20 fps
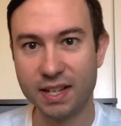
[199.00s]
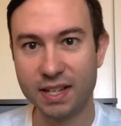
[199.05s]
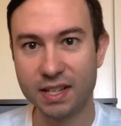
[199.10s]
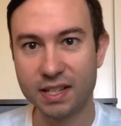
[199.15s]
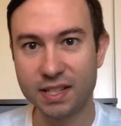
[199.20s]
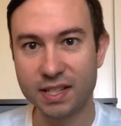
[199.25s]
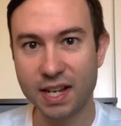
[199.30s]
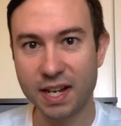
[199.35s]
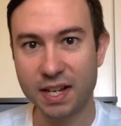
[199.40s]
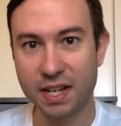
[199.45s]

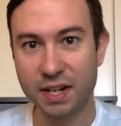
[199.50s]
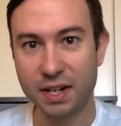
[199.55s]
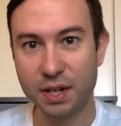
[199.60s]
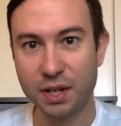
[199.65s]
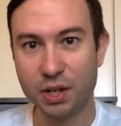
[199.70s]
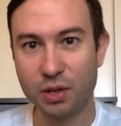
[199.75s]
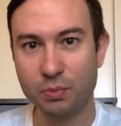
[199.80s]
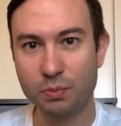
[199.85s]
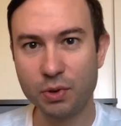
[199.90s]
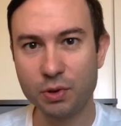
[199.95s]
Second,
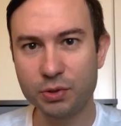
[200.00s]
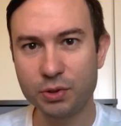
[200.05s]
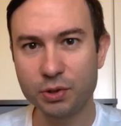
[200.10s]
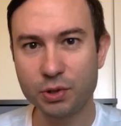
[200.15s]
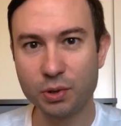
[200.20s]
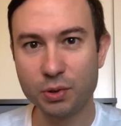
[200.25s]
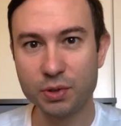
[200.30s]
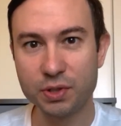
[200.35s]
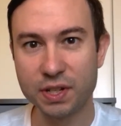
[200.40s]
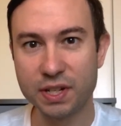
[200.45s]
most
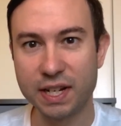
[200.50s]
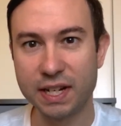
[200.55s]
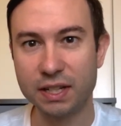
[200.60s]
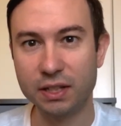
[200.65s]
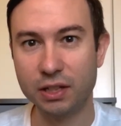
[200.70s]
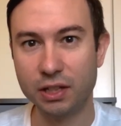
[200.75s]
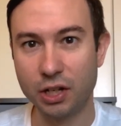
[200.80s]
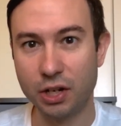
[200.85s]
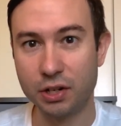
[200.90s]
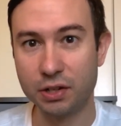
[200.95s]
goals can take a
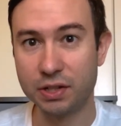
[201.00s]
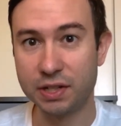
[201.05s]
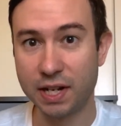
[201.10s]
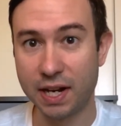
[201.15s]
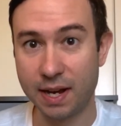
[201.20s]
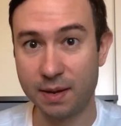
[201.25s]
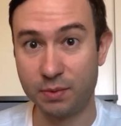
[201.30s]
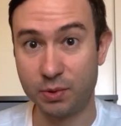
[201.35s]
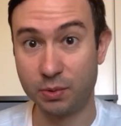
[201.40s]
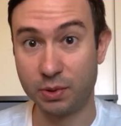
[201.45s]
long
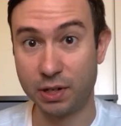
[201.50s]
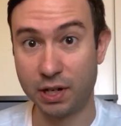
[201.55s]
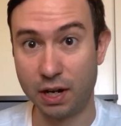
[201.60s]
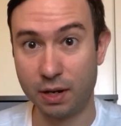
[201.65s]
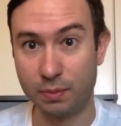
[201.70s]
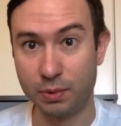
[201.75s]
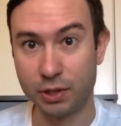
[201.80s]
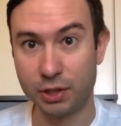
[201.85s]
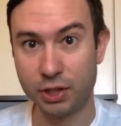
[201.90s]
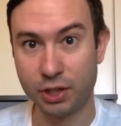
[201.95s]
time to
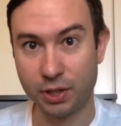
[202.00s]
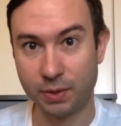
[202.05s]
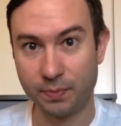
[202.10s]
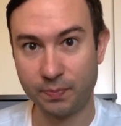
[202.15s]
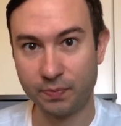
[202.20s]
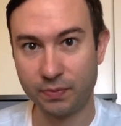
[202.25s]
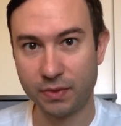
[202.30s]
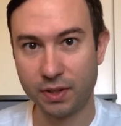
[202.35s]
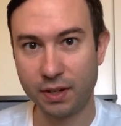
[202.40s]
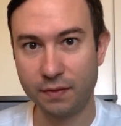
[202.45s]
accomplish.
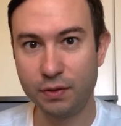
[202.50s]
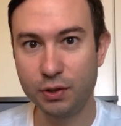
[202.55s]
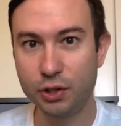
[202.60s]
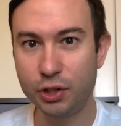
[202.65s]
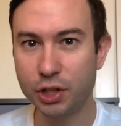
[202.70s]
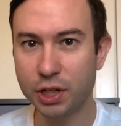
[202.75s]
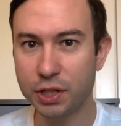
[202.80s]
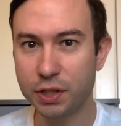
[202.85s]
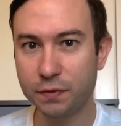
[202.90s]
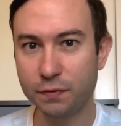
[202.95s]
If you
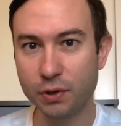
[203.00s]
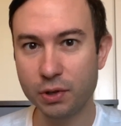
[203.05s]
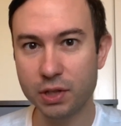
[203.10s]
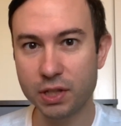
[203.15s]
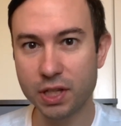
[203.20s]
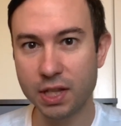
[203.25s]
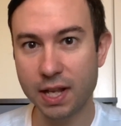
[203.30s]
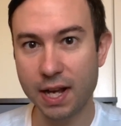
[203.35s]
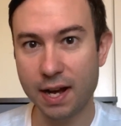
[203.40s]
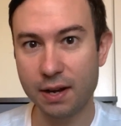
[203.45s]
just focus
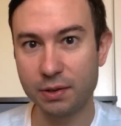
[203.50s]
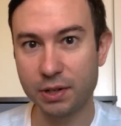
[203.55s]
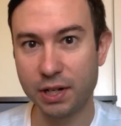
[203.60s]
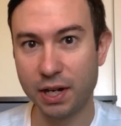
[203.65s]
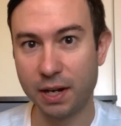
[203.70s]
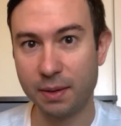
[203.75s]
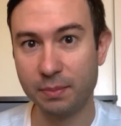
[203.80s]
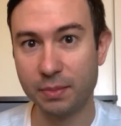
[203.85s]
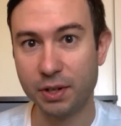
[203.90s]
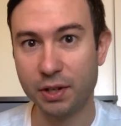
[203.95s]
on the
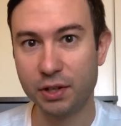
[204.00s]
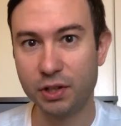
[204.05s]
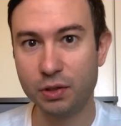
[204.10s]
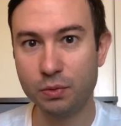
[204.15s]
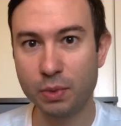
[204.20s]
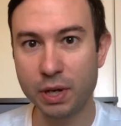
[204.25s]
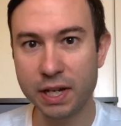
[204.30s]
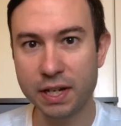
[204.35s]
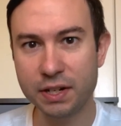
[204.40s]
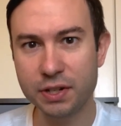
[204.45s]
outcome, you
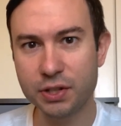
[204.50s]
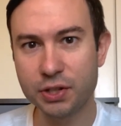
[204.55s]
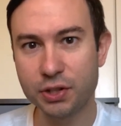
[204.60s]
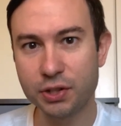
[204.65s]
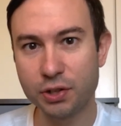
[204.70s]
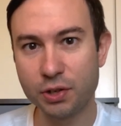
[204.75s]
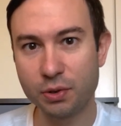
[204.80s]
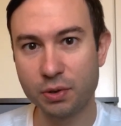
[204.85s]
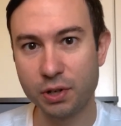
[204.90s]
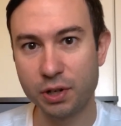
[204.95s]
might get
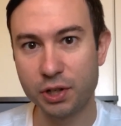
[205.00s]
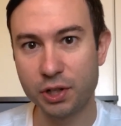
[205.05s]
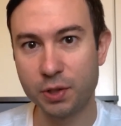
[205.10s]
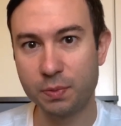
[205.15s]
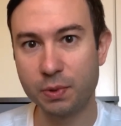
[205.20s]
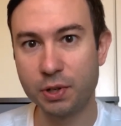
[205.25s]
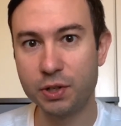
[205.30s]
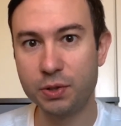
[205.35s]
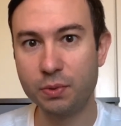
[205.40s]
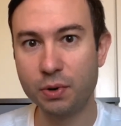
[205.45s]
discouraged
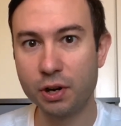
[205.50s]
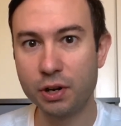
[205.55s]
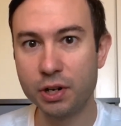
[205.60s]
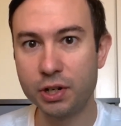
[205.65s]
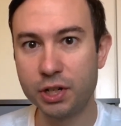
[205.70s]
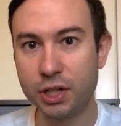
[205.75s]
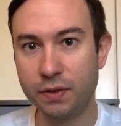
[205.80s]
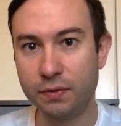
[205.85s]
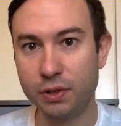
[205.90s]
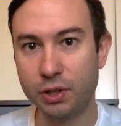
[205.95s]
because you aren't
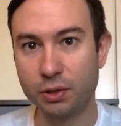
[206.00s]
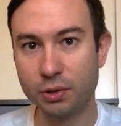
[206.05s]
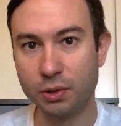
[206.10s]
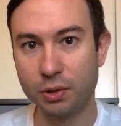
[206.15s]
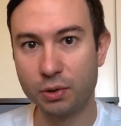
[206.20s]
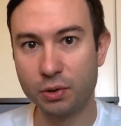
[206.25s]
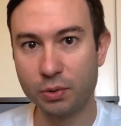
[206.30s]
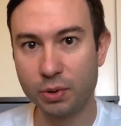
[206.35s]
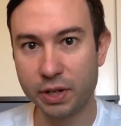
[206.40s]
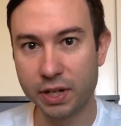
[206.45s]
achieving your goal
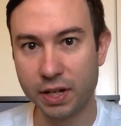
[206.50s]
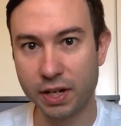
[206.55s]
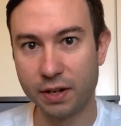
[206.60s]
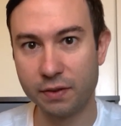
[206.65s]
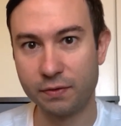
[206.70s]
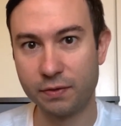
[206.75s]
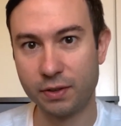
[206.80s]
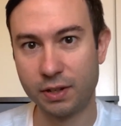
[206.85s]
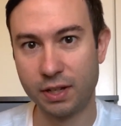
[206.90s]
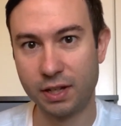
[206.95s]
quick
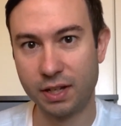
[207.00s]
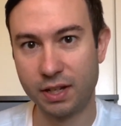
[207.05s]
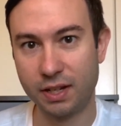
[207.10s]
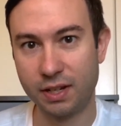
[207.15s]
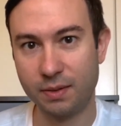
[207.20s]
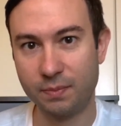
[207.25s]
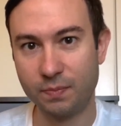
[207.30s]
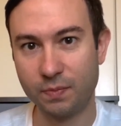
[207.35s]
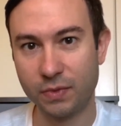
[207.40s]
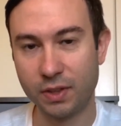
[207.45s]
enough.
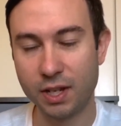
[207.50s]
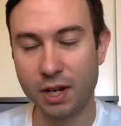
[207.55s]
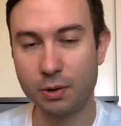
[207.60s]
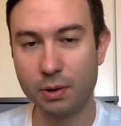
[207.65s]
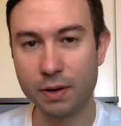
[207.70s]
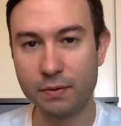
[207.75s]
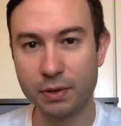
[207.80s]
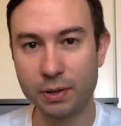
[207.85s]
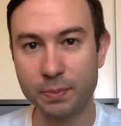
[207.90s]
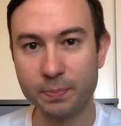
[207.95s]

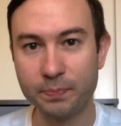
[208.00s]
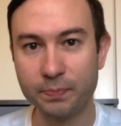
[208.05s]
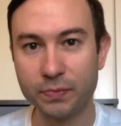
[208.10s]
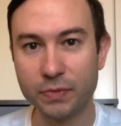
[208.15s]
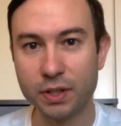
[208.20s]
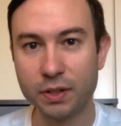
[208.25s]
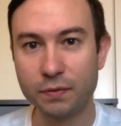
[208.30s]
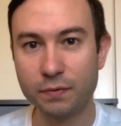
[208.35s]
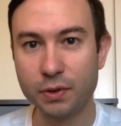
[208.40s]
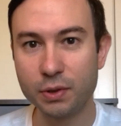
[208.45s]
However,
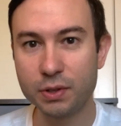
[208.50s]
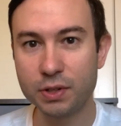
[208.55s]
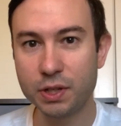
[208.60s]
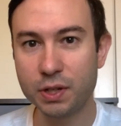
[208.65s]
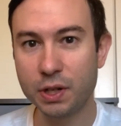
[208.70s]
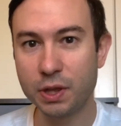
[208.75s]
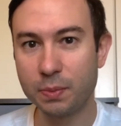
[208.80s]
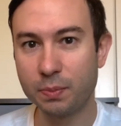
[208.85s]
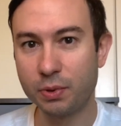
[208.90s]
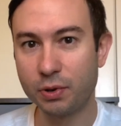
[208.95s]
focusing
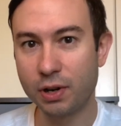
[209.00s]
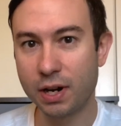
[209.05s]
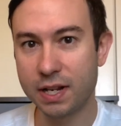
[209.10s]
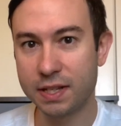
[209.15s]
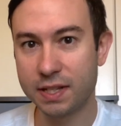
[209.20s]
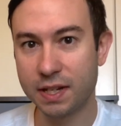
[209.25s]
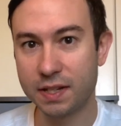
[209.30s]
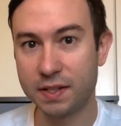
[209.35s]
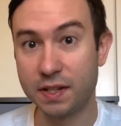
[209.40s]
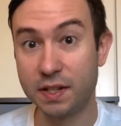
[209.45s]
on the
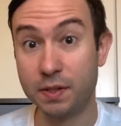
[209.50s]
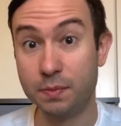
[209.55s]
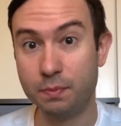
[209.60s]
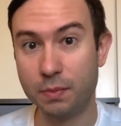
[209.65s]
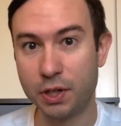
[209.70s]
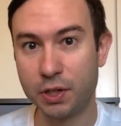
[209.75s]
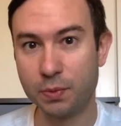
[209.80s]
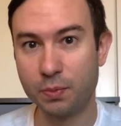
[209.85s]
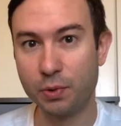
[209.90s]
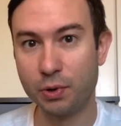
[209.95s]
process is
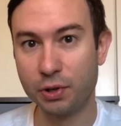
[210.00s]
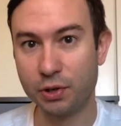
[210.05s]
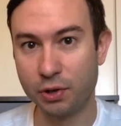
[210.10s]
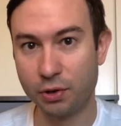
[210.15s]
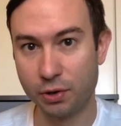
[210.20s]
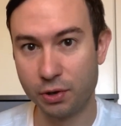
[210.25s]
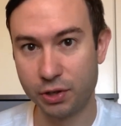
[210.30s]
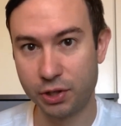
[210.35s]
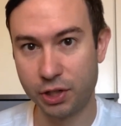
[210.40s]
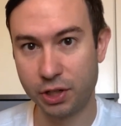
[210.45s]
much more
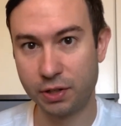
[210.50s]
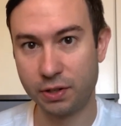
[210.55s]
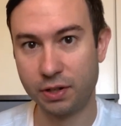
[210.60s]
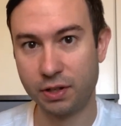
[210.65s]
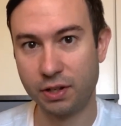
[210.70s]
encouraging.